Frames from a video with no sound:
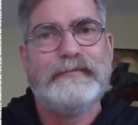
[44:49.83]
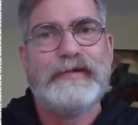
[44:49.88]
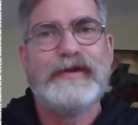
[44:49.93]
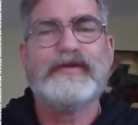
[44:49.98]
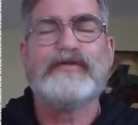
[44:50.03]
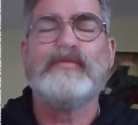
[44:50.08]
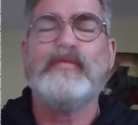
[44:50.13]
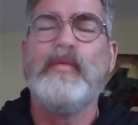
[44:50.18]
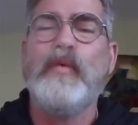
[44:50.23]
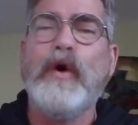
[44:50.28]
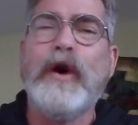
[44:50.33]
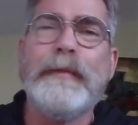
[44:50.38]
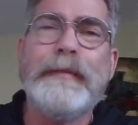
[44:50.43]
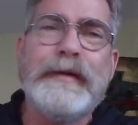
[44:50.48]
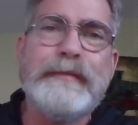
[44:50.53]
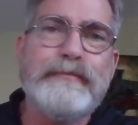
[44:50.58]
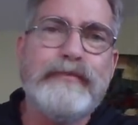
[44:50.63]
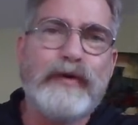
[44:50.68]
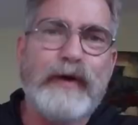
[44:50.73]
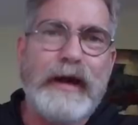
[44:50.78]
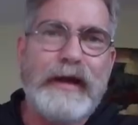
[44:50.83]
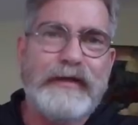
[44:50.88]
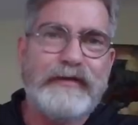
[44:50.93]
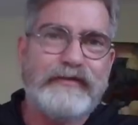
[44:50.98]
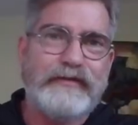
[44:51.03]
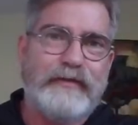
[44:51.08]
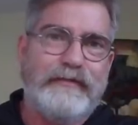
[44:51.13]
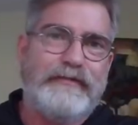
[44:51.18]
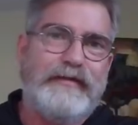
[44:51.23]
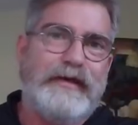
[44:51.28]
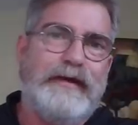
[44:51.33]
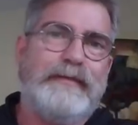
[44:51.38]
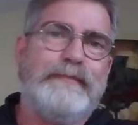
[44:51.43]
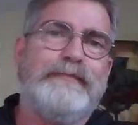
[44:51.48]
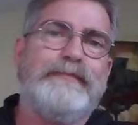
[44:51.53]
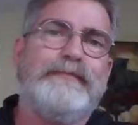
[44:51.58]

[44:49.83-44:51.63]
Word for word: his warm embrace of them.